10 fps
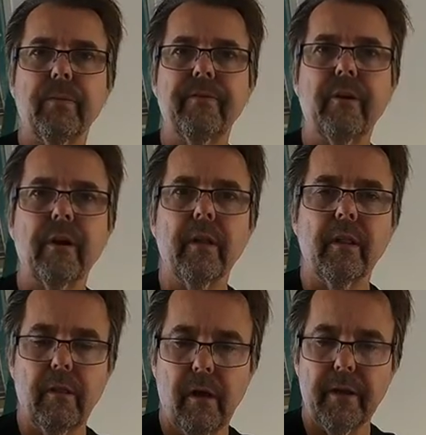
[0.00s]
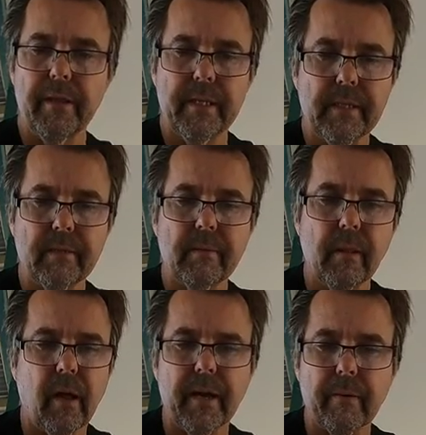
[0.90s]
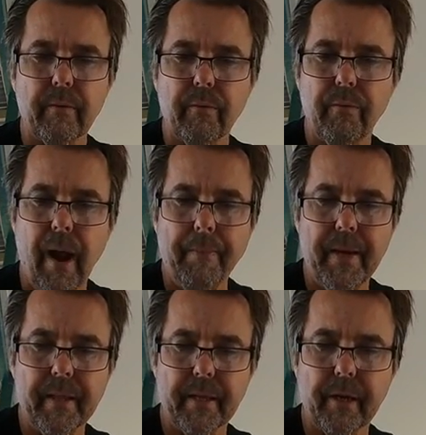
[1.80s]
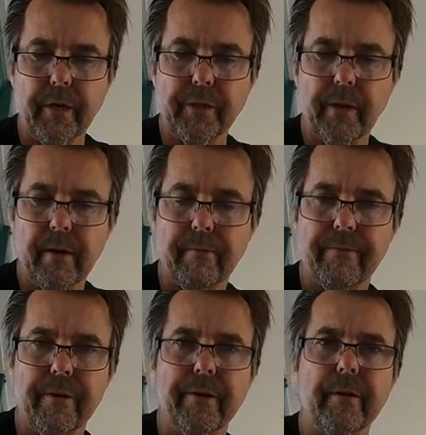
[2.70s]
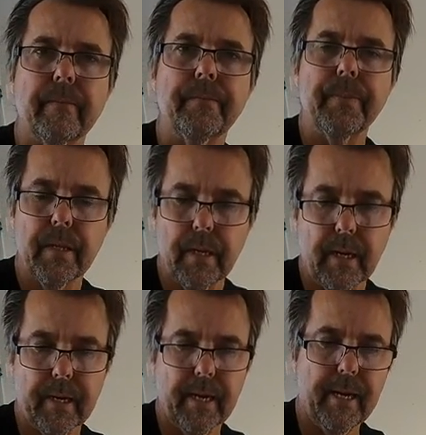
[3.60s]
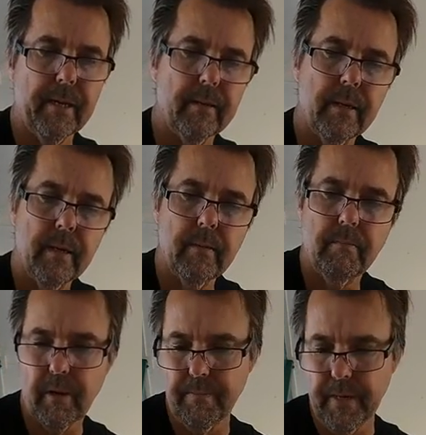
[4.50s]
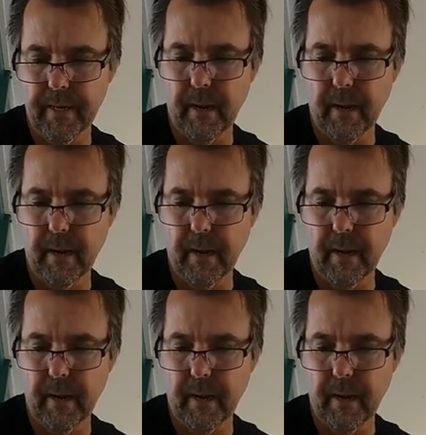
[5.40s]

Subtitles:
we've got a lot of this like wrapping that goes around fruit. Okay, might have been a